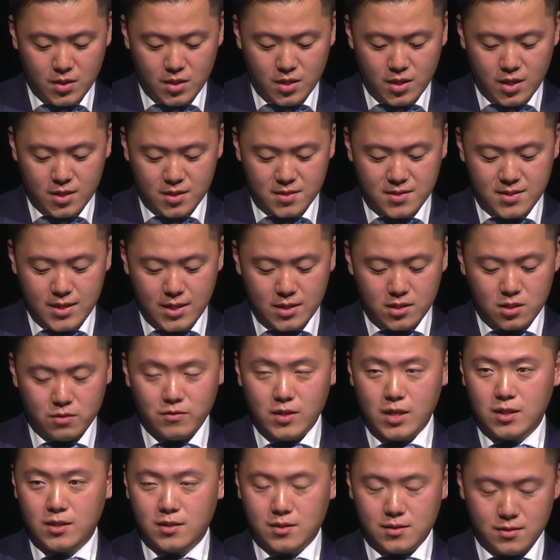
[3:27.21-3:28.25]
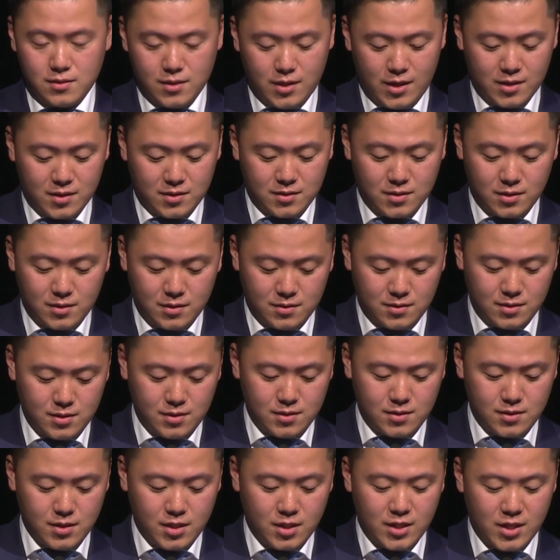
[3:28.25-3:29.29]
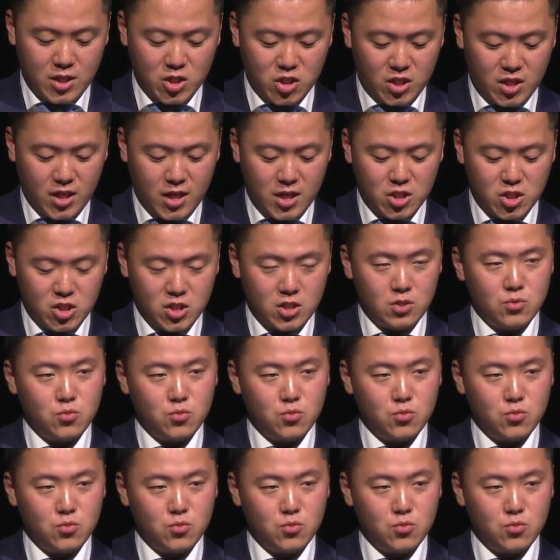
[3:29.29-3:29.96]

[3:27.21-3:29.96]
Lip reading: and a centre of excellencies in education,